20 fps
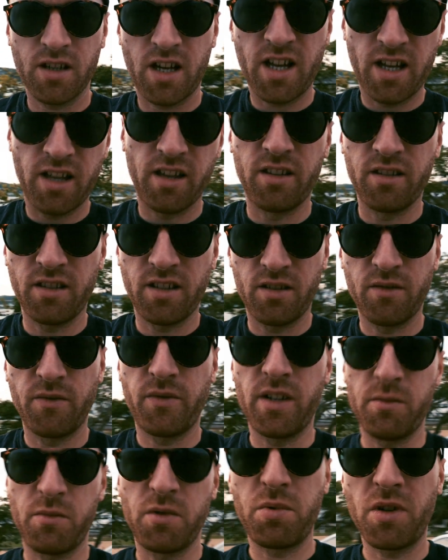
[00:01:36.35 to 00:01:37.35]
I didn't
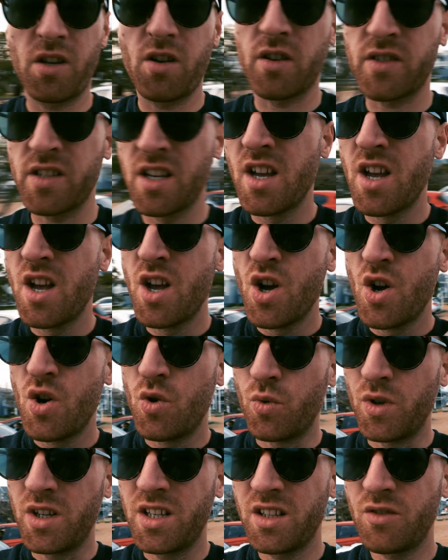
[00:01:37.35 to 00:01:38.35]
film it because
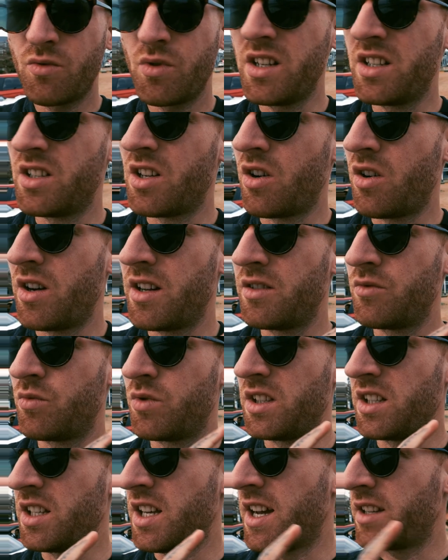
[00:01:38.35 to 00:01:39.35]
we didn't really know, and
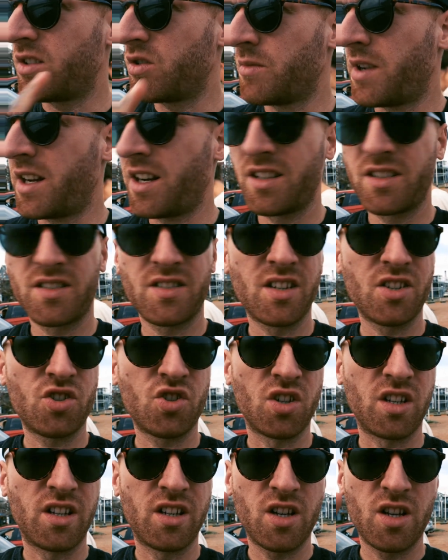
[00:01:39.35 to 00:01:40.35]
we had to make a
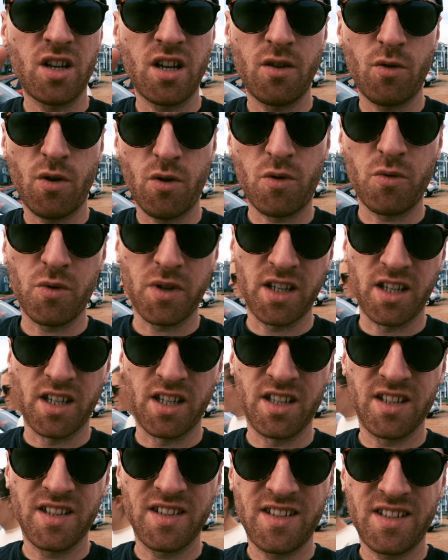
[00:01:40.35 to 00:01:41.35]
decision whether
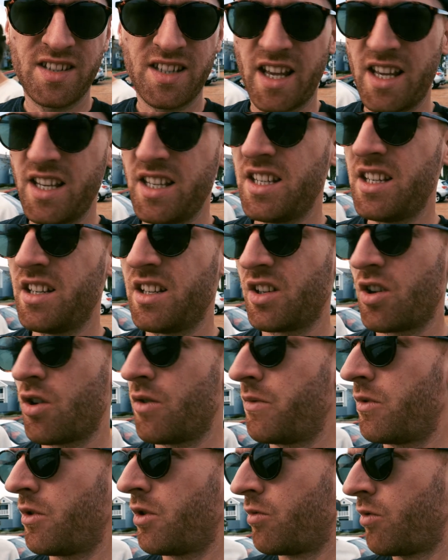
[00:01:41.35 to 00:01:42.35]
we stay here and go
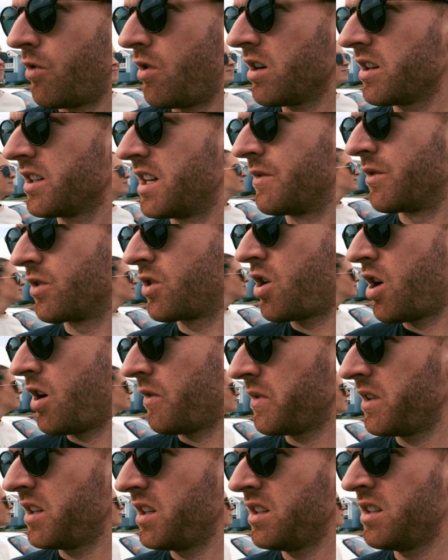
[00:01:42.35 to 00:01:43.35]
for a walk and have a
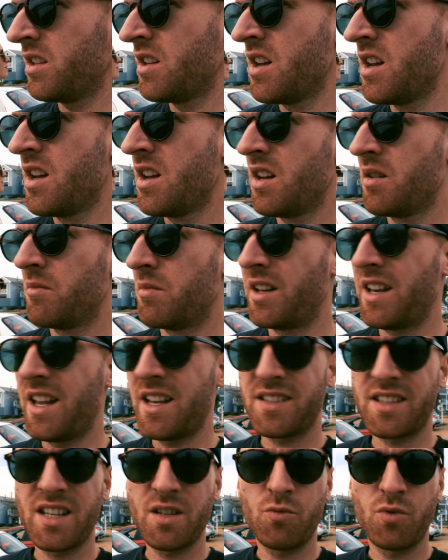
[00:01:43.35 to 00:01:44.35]
coffee. But
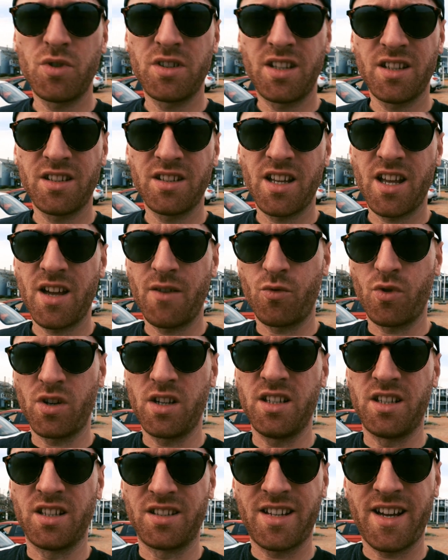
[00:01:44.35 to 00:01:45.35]
last time we didn't have
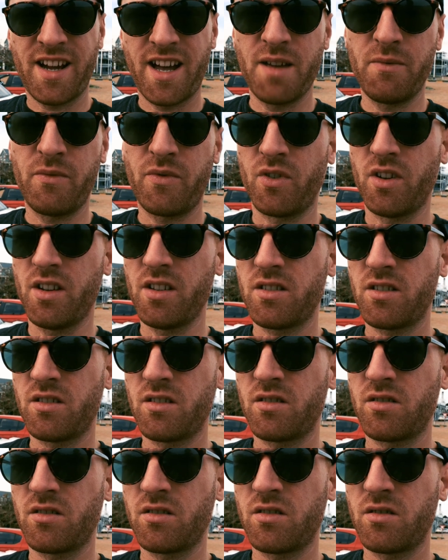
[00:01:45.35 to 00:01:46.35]
really the time for it.
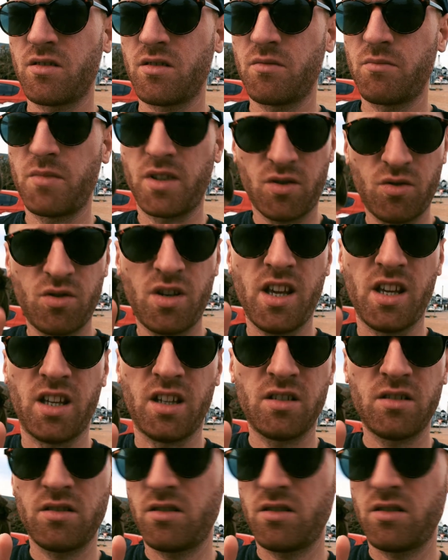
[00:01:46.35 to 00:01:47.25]
But today.